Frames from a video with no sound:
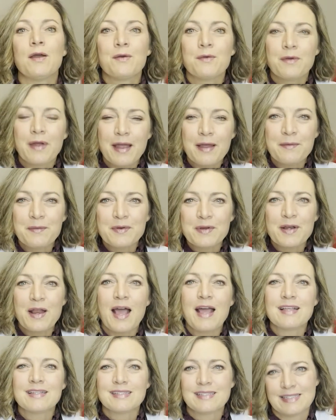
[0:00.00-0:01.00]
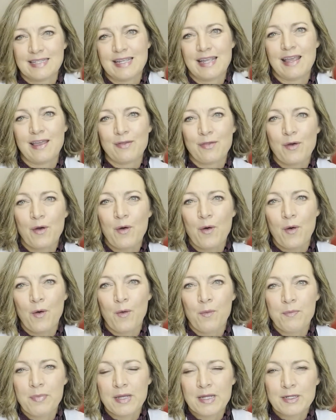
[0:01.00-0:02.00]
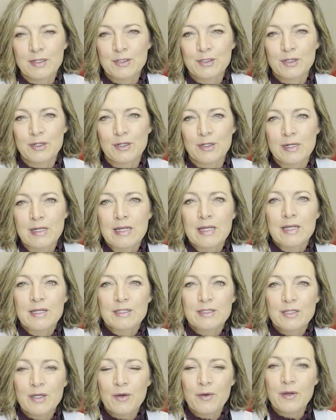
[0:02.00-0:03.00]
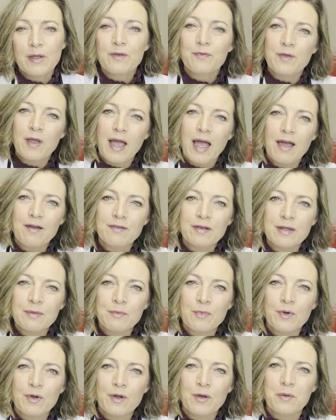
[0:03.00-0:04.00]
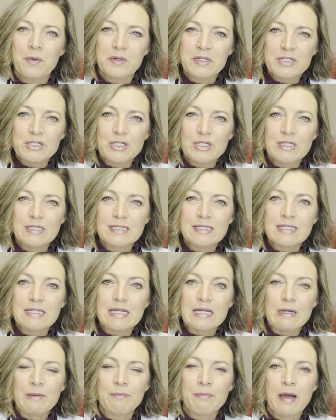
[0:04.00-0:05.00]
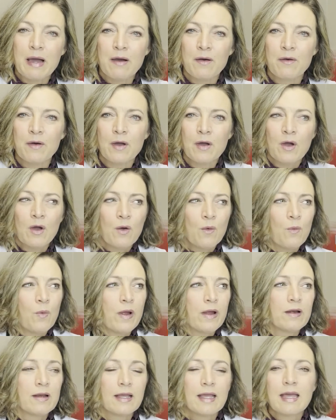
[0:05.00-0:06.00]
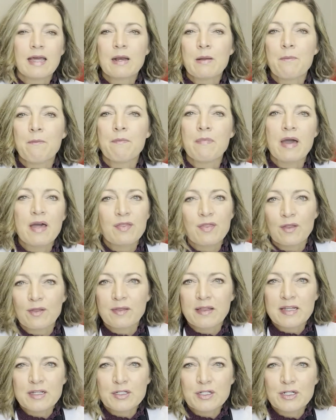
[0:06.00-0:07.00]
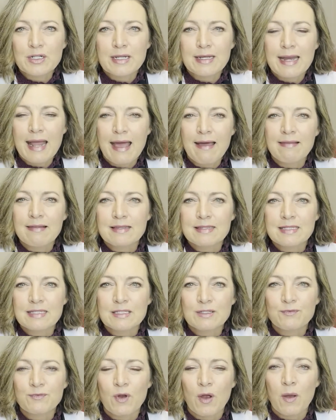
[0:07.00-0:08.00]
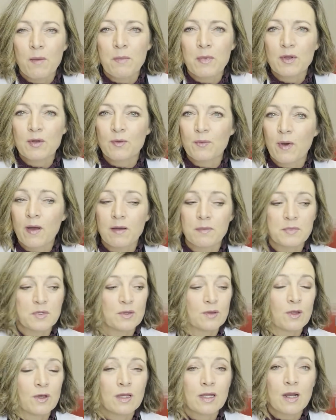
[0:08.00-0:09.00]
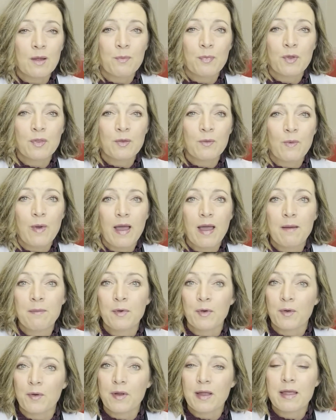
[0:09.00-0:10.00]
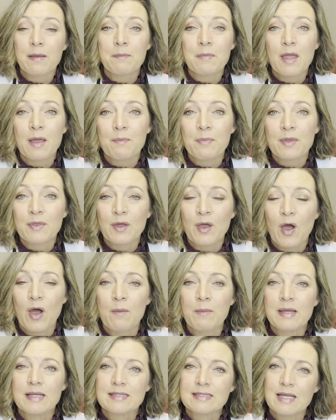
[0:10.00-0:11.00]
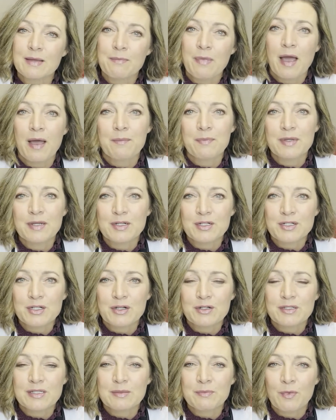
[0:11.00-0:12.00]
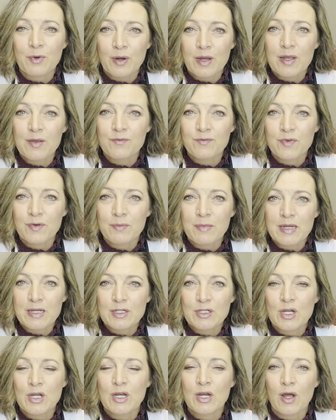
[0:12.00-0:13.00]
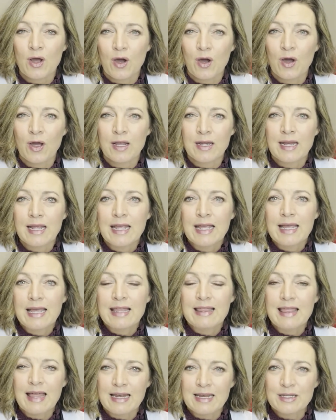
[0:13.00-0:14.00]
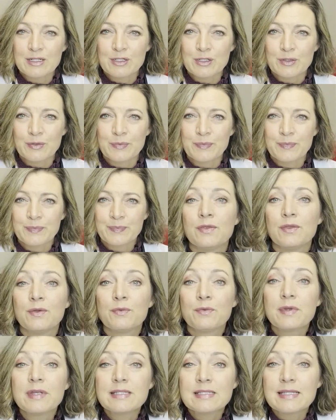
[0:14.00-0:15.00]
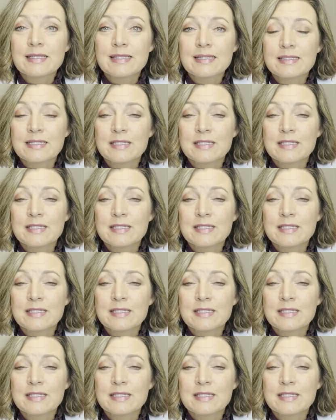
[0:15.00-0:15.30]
right? We're not seeing the whole picture. So if you have any more questions about where to get a methylation analysis from, you're welcome to look it up on the web or hit me up in the comments. I'm happy to share some more information on that issue. The reason this